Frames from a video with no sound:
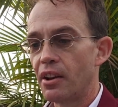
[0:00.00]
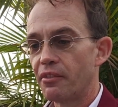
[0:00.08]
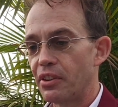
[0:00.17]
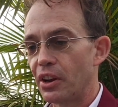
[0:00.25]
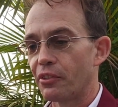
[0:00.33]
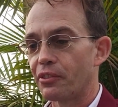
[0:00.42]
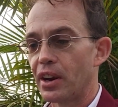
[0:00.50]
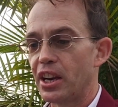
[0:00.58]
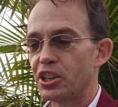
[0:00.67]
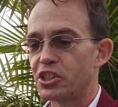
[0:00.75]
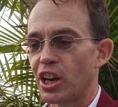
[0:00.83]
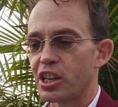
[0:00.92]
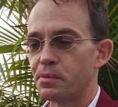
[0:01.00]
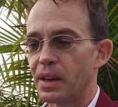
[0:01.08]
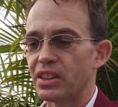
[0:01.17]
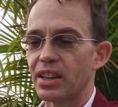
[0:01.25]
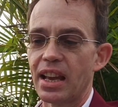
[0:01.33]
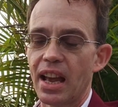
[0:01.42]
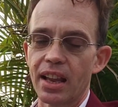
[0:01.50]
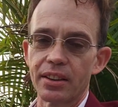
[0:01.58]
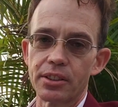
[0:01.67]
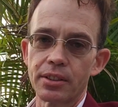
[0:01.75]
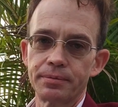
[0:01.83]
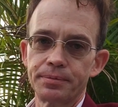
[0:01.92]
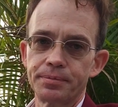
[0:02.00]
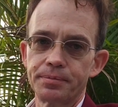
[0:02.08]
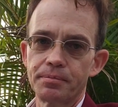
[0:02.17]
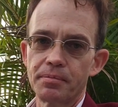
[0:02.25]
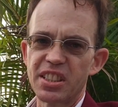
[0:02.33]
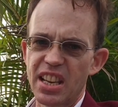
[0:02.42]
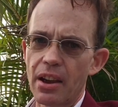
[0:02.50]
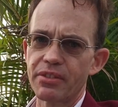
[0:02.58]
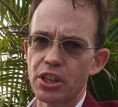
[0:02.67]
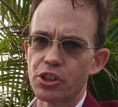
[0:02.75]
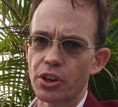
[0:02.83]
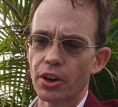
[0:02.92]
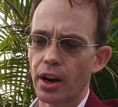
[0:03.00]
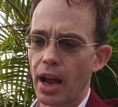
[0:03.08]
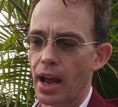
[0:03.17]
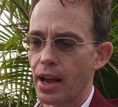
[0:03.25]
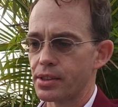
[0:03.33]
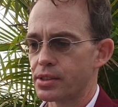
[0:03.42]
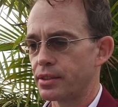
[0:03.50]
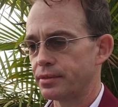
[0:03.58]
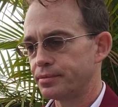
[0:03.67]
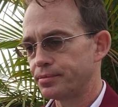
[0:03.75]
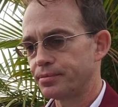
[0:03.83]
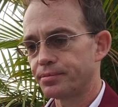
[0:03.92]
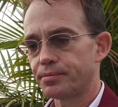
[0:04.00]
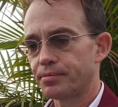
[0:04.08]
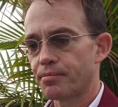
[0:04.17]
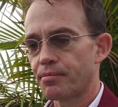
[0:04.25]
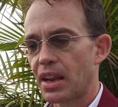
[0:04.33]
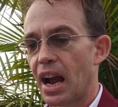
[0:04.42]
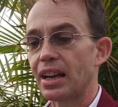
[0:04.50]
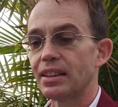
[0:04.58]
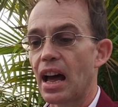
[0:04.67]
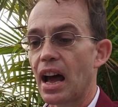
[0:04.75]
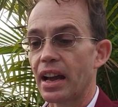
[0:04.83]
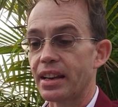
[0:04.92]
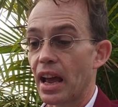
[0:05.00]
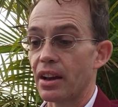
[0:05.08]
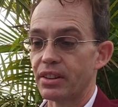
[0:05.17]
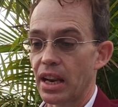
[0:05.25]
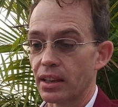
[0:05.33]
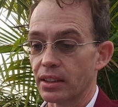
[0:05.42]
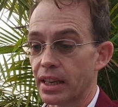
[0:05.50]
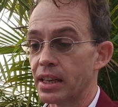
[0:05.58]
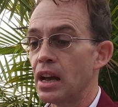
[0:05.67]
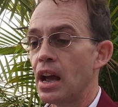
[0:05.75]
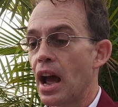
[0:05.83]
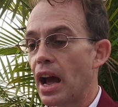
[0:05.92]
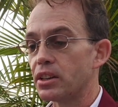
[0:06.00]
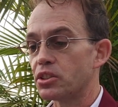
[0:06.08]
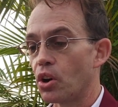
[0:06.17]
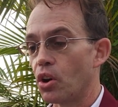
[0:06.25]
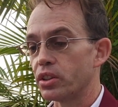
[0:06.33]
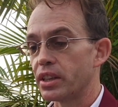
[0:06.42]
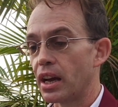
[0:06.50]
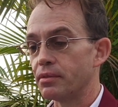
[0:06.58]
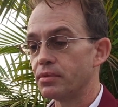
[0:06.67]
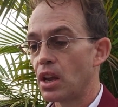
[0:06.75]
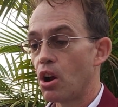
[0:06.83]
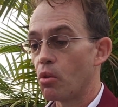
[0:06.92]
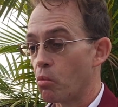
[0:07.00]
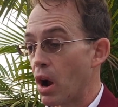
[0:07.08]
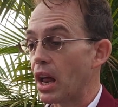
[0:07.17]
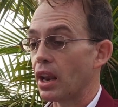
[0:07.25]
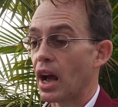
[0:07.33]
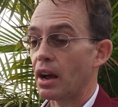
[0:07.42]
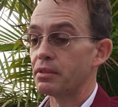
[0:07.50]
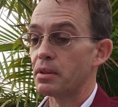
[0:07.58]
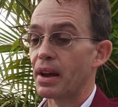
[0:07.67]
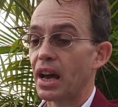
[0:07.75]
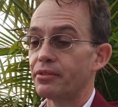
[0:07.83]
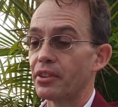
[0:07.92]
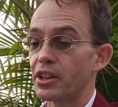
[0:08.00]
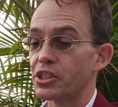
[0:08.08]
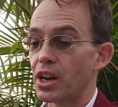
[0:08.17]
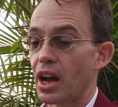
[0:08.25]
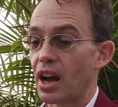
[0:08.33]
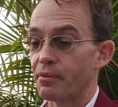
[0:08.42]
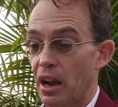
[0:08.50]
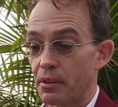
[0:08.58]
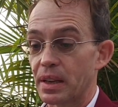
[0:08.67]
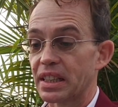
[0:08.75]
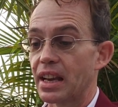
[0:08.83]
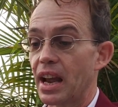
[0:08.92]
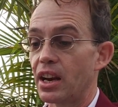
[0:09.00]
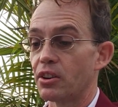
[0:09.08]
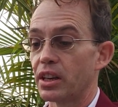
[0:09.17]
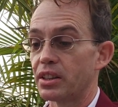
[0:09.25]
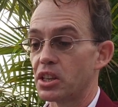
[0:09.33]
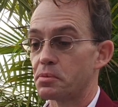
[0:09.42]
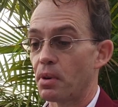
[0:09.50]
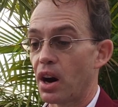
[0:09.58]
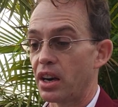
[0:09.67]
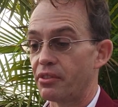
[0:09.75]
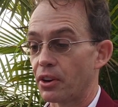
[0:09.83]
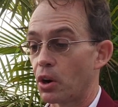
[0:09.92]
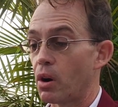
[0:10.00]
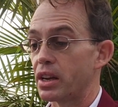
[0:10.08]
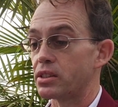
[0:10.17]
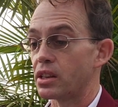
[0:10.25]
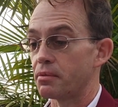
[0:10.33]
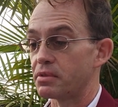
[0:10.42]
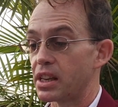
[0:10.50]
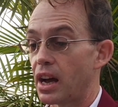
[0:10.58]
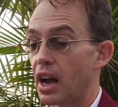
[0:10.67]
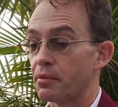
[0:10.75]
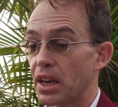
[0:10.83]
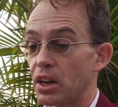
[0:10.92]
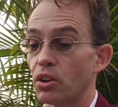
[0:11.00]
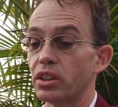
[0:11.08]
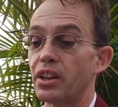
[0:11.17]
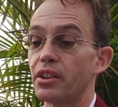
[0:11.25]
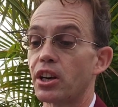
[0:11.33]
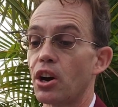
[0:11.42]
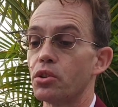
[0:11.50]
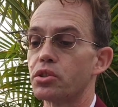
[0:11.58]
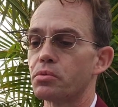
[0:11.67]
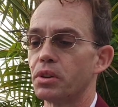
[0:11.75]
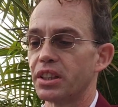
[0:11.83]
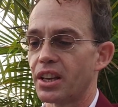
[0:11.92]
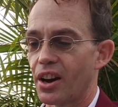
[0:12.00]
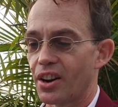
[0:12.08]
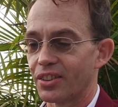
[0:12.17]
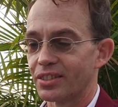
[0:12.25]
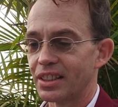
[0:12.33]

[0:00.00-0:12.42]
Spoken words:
Feel free to judge me at the end. Devin sure has. I lied, evidently, and told him, "Well, I'm the man for the job. I've been catering this party for quite some time, and only the ghosts will know."